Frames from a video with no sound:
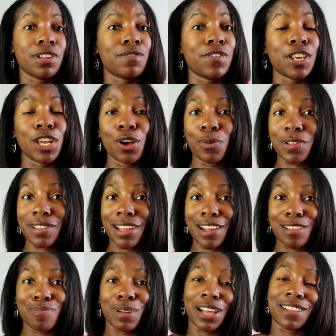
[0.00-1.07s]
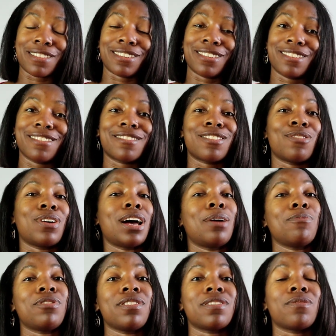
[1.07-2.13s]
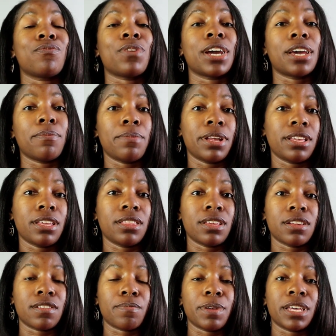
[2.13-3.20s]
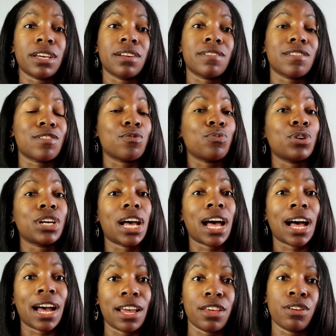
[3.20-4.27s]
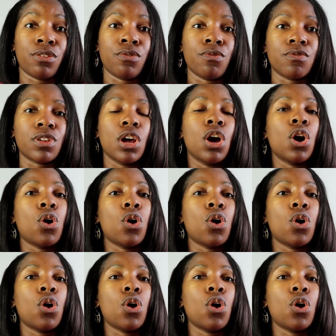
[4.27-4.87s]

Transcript: This video is not sponsored, so I'm just recommending this because this is what I used